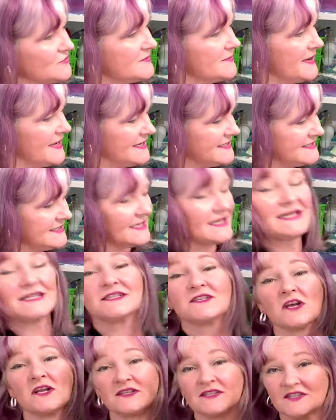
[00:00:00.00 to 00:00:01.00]
painting and it's
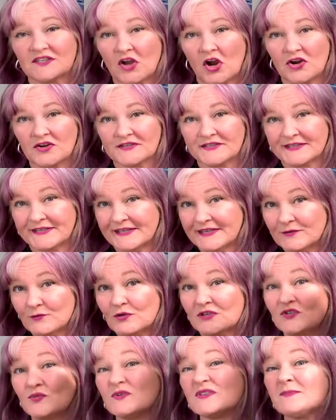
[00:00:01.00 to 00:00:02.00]
got stars in it,
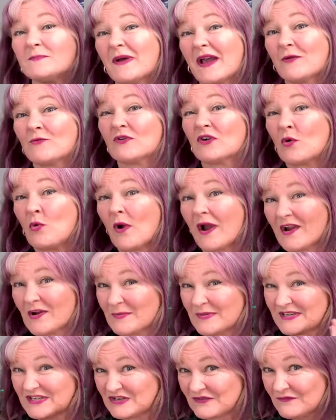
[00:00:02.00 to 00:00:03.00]
which was my
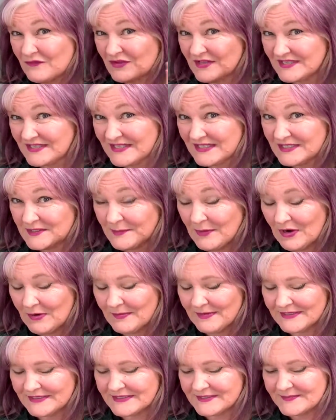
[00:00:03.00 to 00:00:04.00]
requirement for this
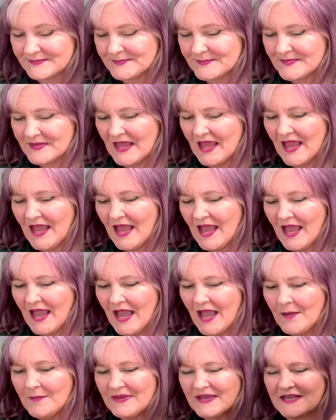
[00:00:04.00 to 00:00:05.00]
experiment.
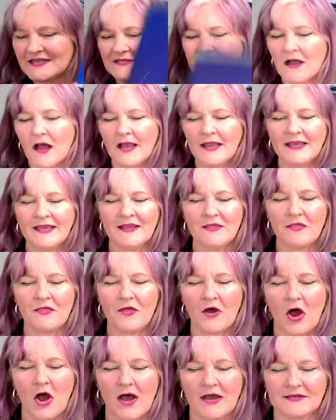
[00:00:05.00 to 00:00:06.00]
Because I had
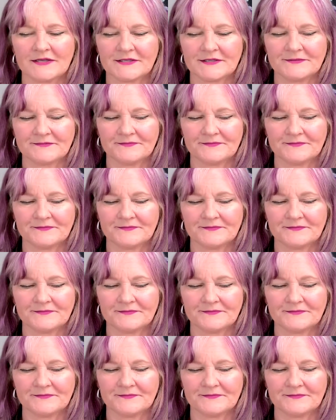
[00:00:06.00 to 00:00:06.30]
thought,